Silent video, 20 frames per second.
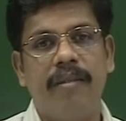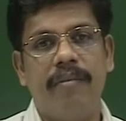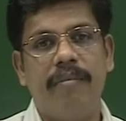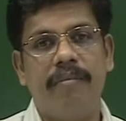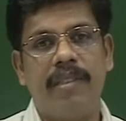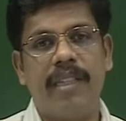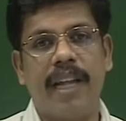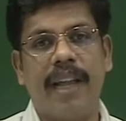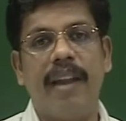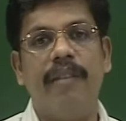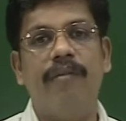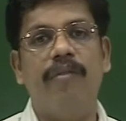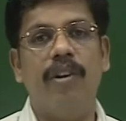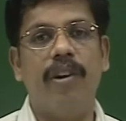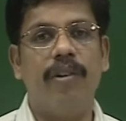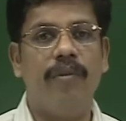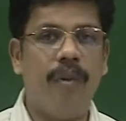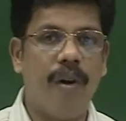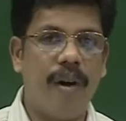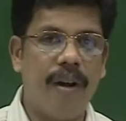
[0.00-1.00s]
Second
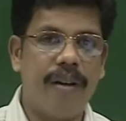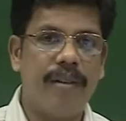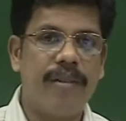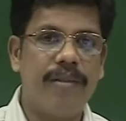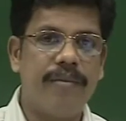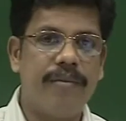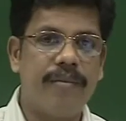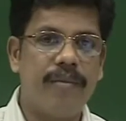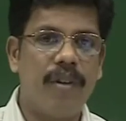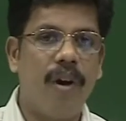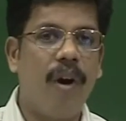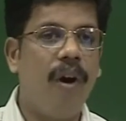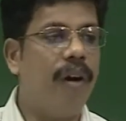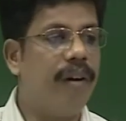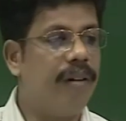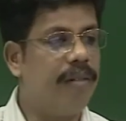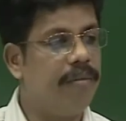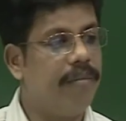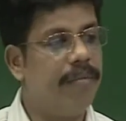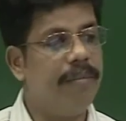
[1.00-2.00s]
World War or
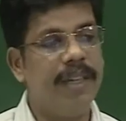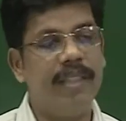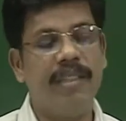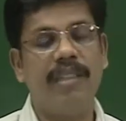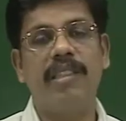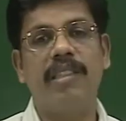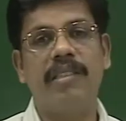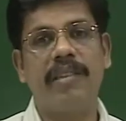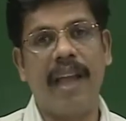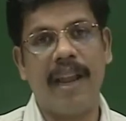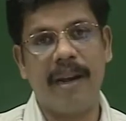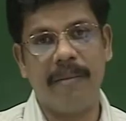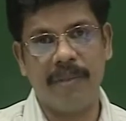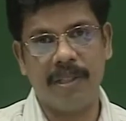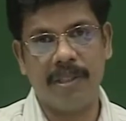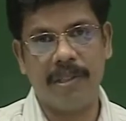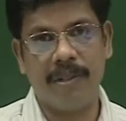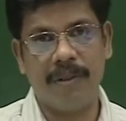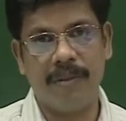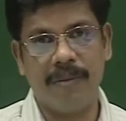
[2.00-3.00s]
Brothers
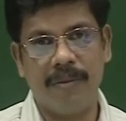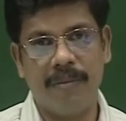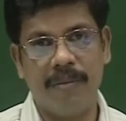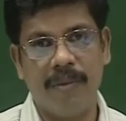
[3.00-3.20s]
Karamazov,